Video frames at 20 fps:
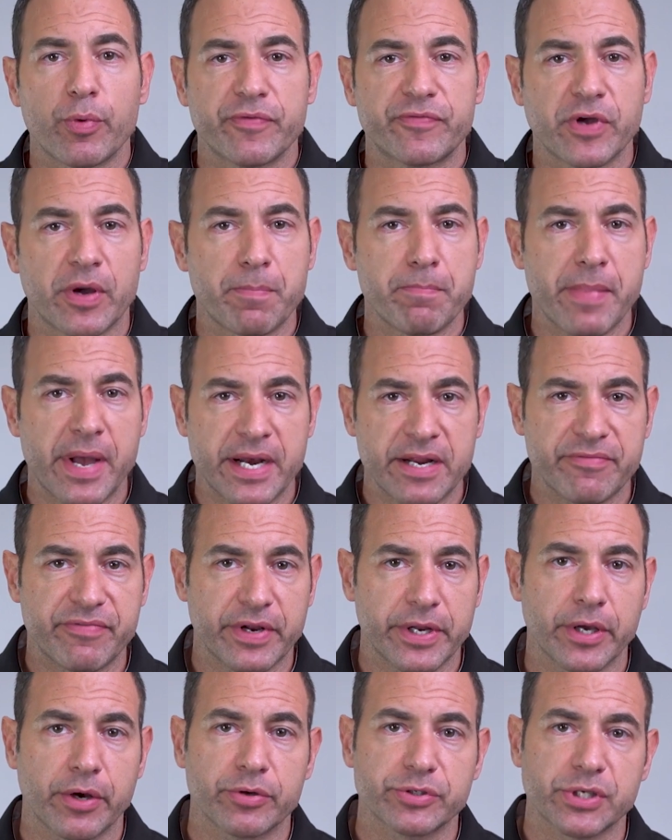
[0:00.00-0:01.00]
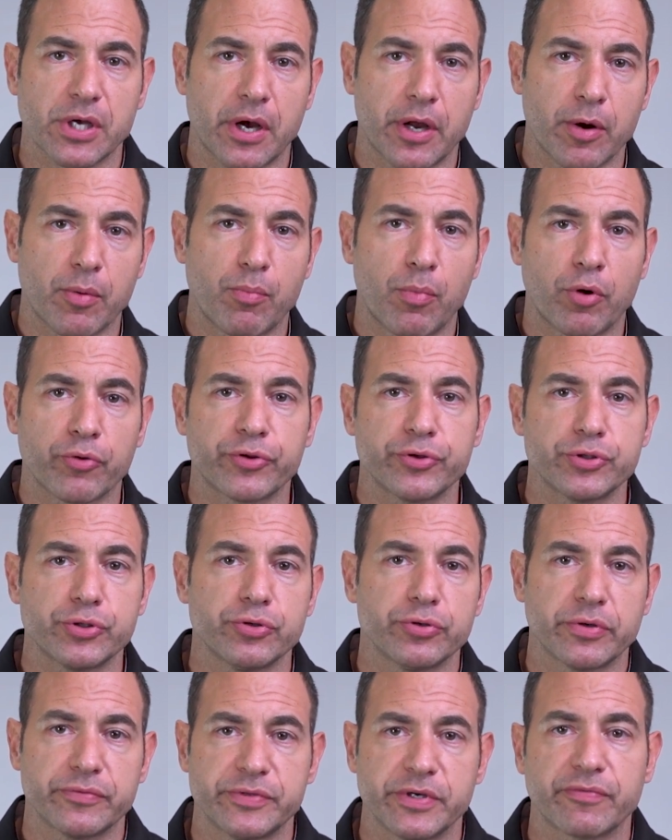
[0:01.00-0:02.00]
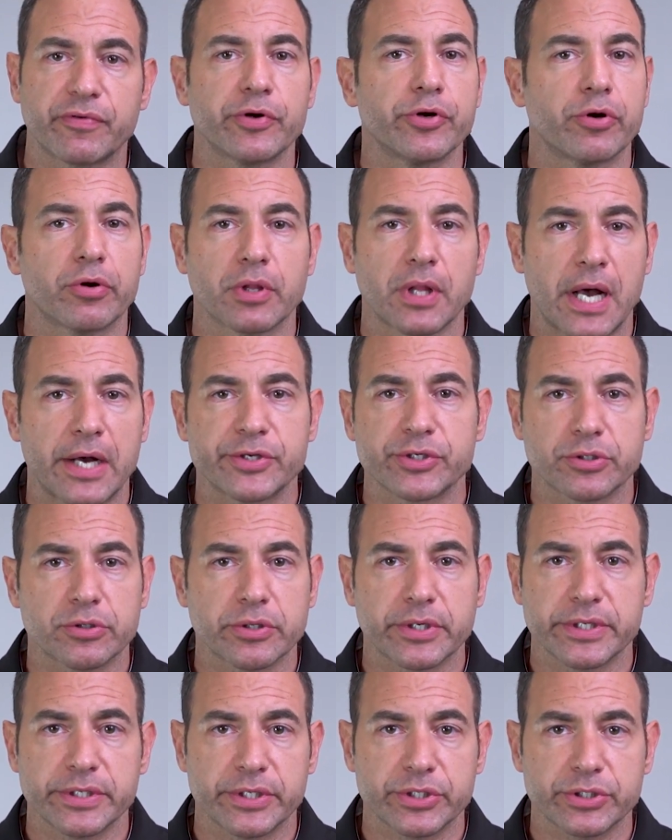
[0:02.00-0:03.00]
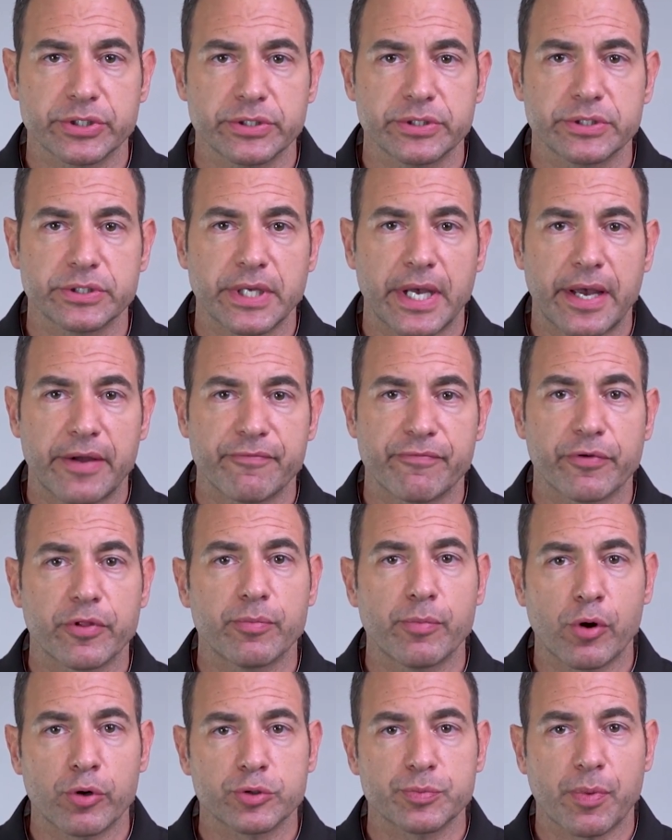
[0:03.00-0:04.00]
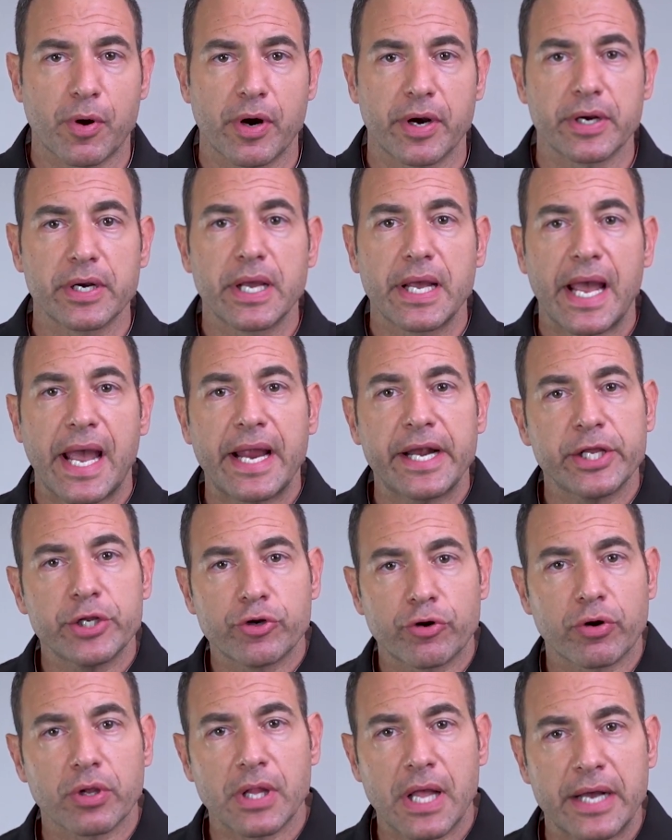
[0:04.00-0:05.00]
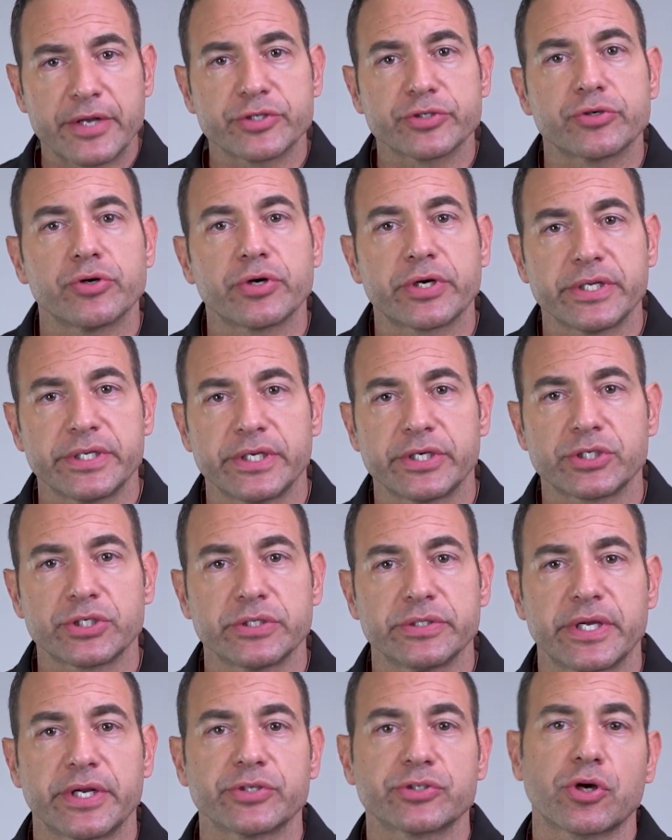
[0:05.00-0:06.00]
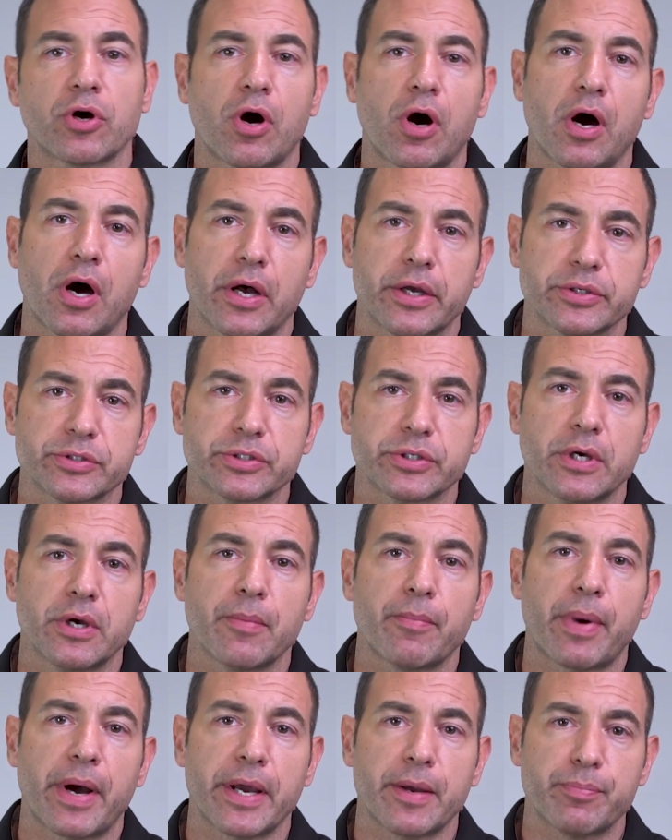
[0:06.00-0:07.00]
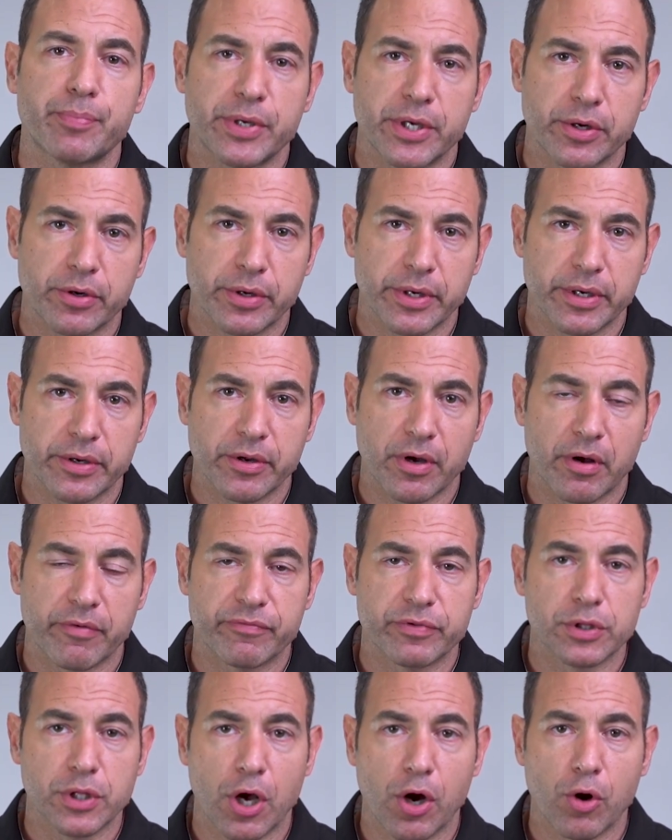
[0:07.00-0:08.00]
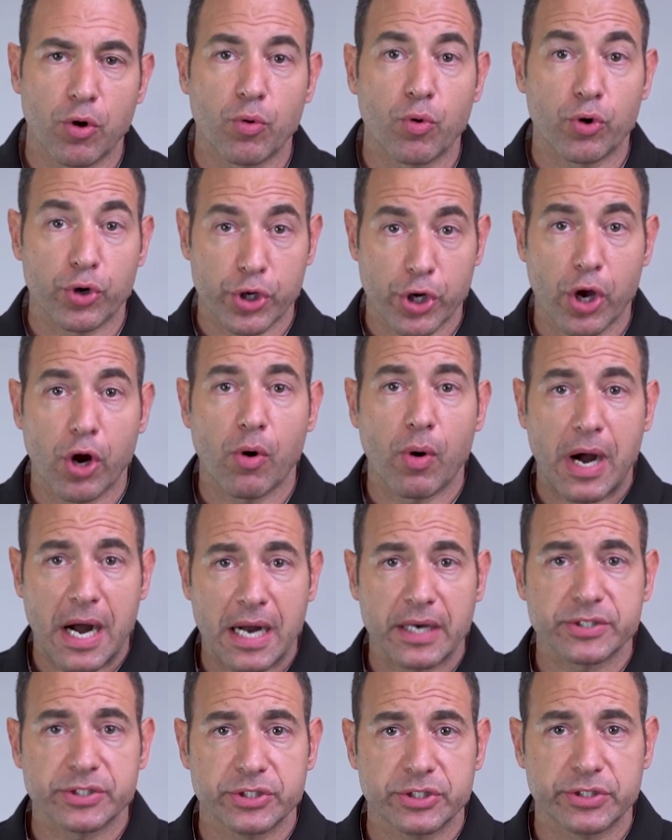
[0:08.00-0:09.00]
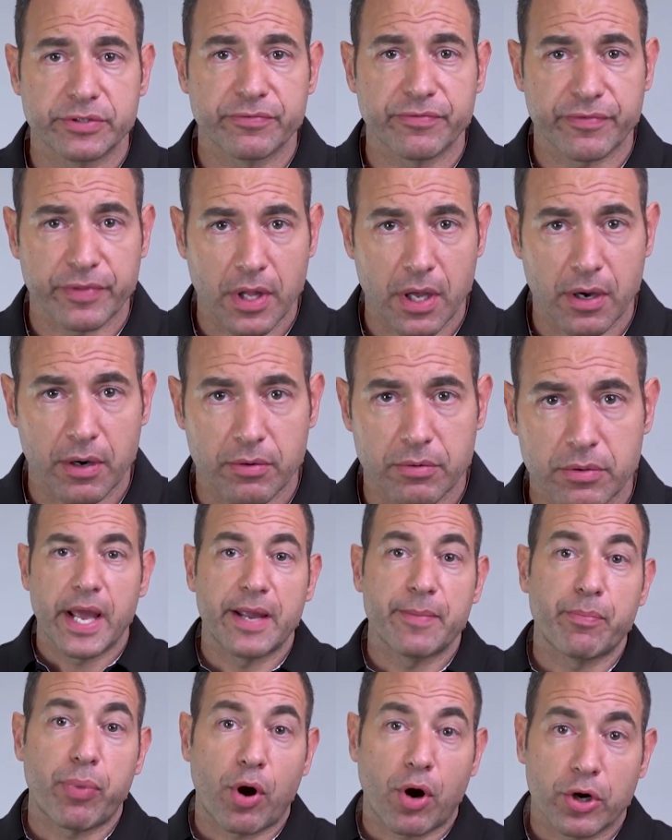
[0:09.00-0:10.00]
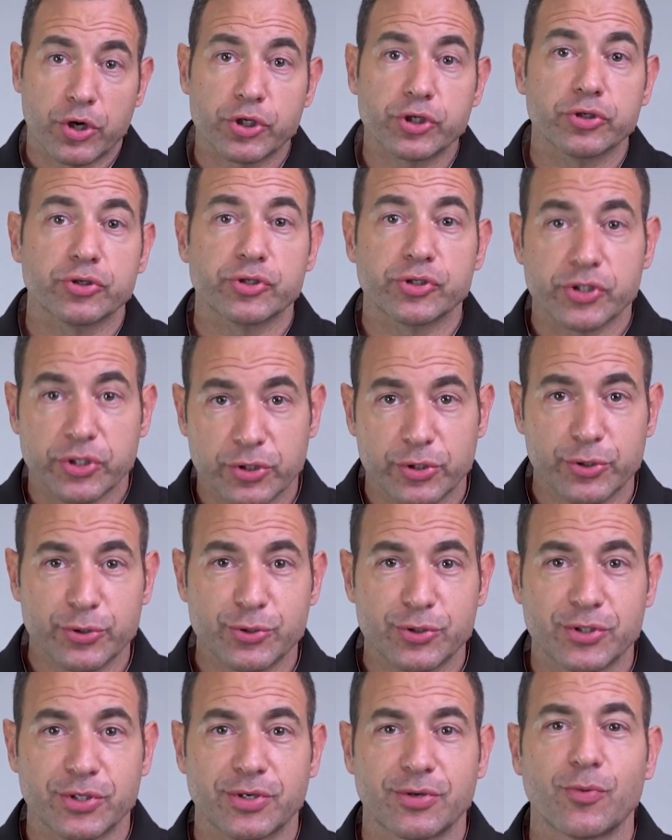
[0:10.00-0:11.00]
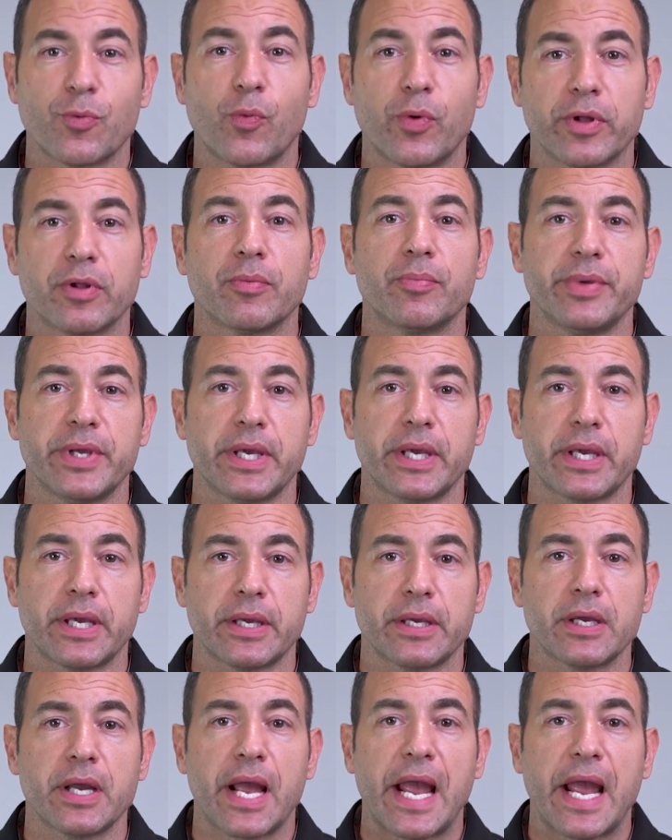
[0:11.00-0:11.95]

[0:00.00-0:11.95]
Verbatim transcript: We've done many videos on a multitude of different neurological conditions, and for the most part, any neurological condition that is caused by a period of low or no oxygen flow, a partial solution will be